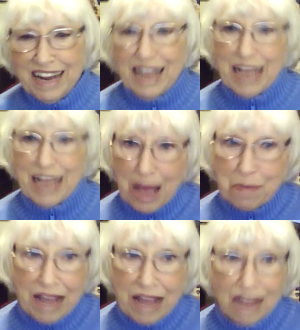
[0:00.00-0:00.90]

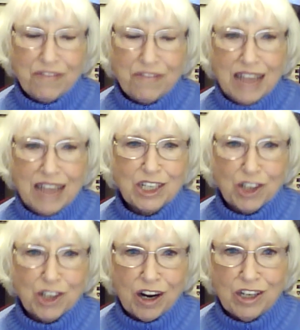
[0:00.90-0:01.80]
campaign finance
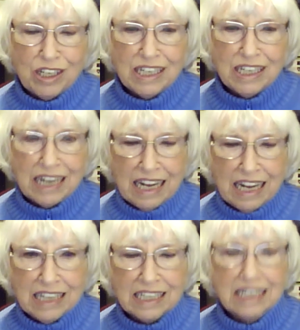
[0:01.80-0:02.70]
charges
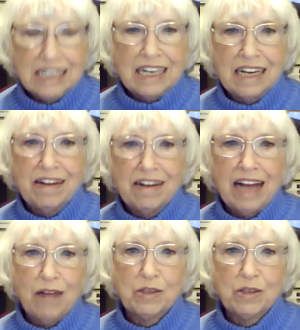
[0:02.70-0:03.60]
against Larry
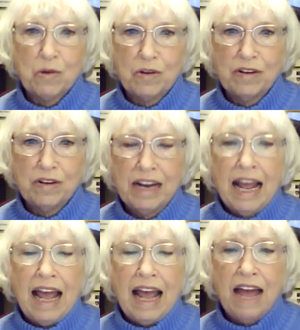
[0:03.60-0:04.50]
Householder
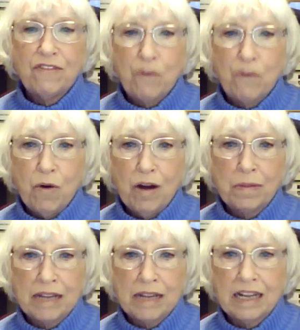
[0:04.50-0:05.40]
and 4
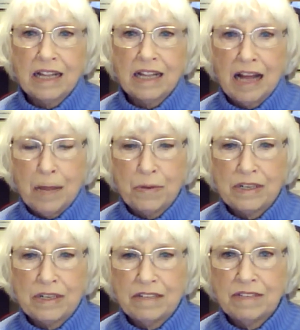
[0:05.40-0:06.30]
political
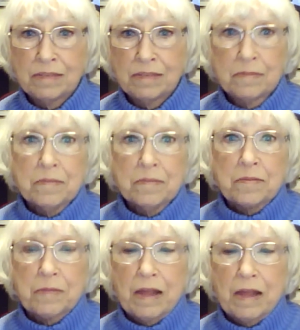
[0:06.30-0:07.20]
operatives,
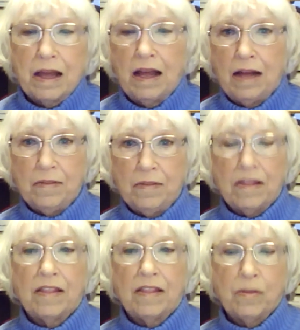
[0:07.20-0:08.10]

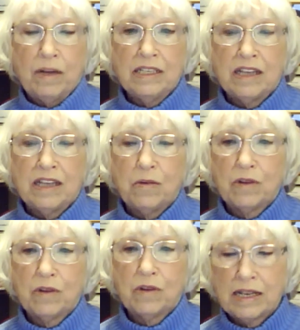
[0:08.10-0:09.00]
the ones that
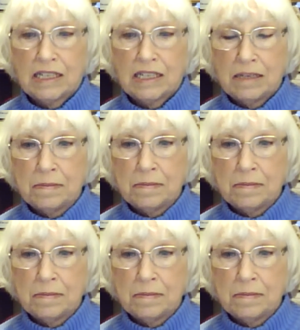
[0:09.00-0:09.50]
were arrested.